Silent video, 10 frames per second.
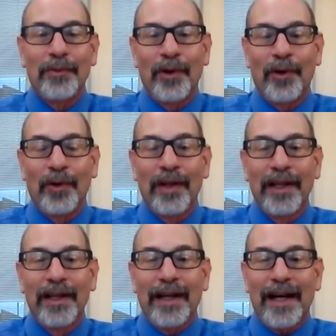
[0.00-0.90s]
role
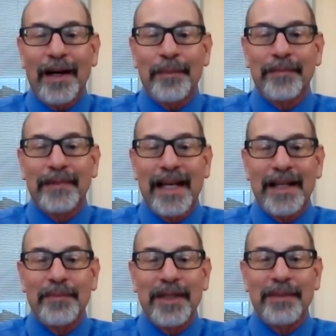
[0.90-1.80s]

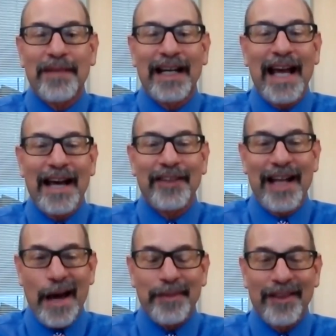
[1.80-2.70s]
ketamine might have in
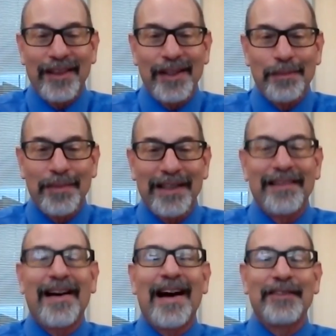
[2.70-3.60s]
apathy, but
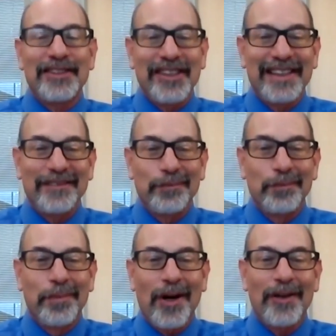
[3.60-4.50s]
obviously
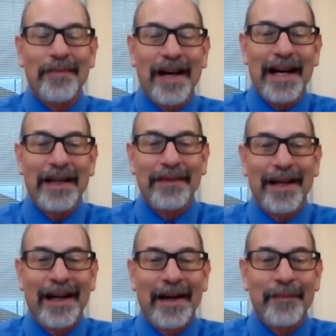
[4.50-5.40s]
part of my
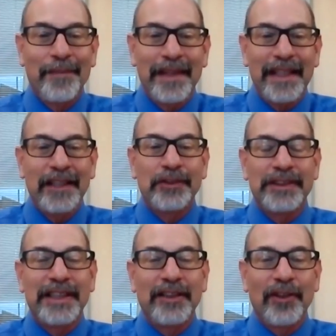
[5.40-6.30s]

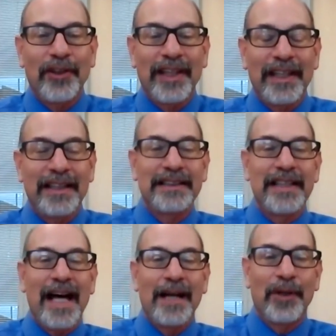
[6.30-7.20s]
interest in looking in these
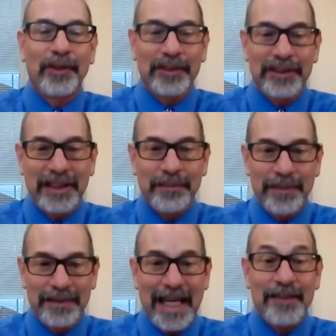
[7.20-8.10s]
non-motor
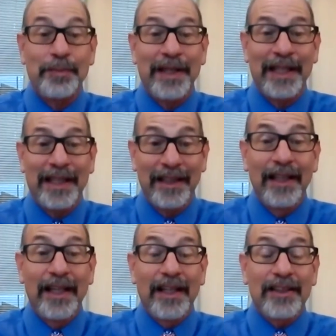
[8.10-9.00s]
symptoms has been
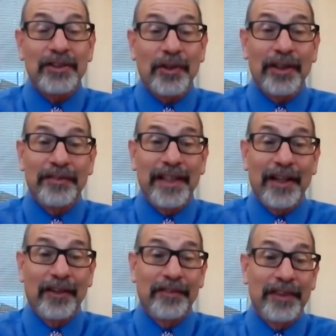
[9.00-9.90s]
to sort of
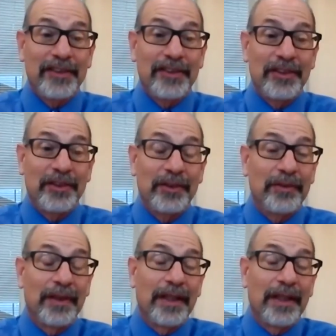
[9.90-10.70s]
delve into